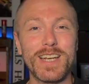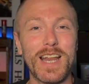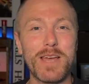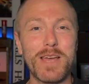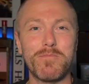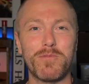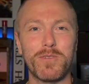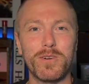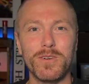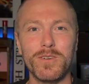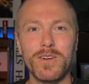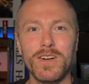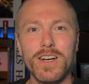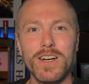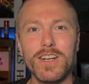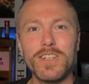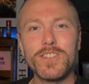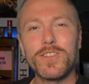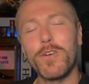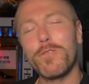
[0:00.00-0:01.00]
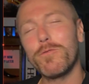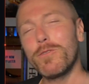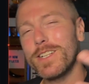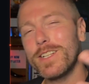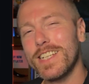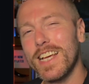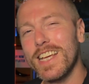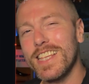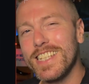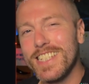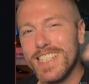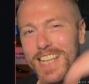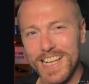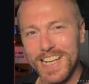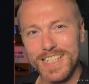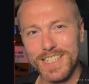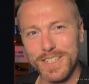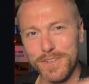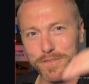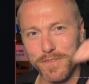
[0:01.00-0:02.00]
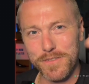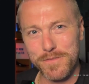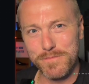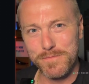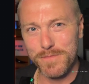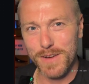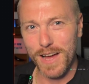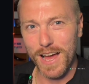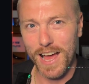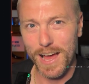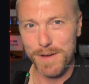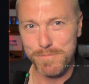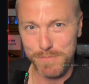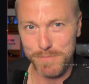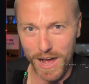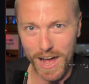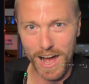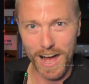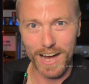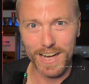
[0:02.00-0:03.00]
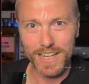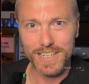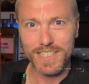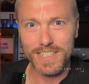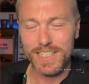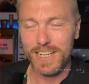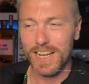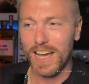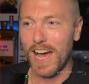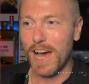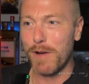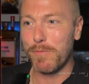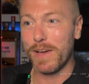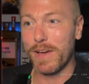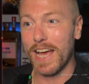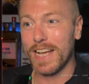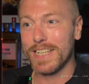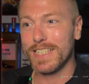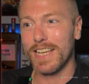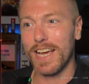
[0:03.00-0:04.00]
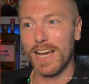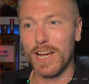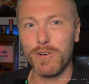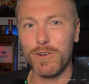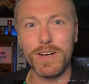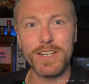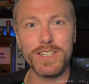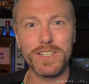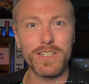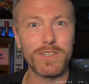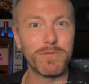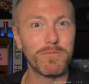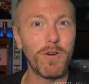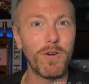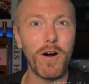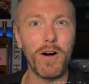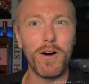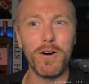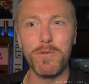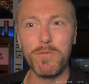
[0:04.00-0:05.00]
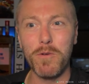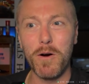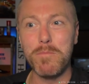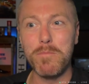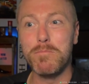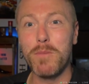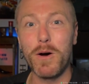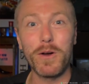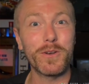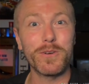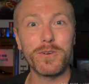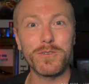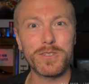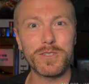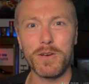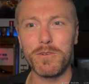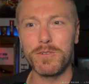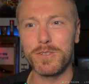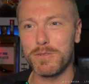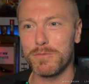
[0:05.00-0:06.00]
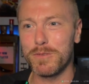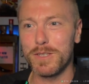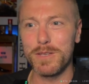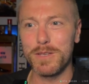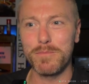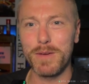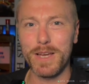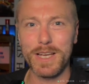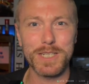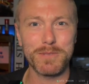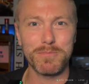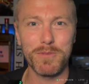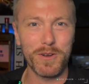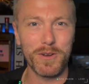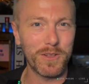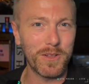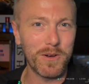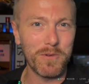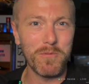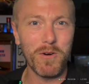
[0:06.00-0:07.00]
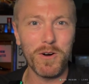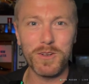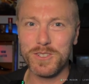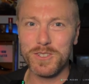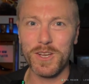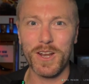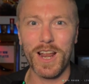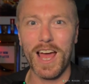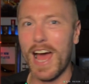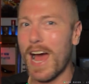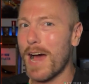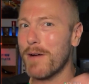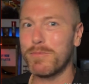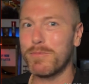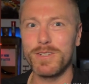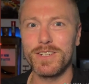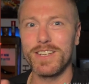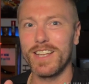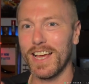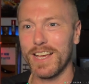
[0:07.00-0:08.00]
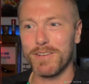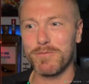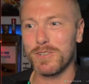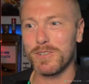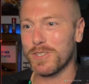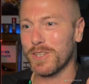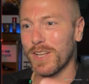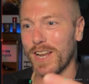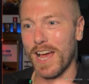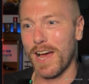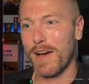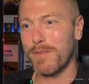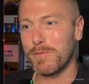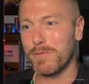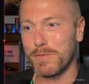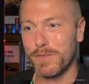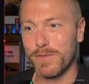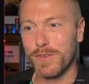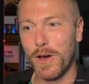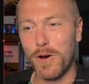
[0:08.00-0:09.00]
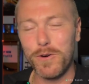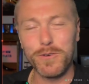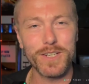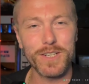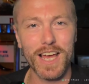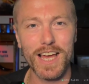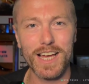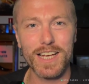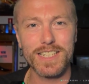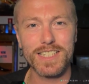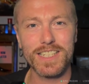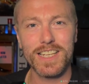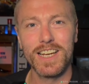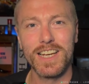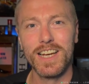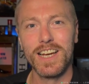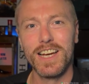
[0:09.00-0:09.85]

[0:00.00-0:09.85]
in April, so if we take the data from March and we ask it a question, what model is going to be the biggest model, or what's going to happen, like what's going to happen with Codex,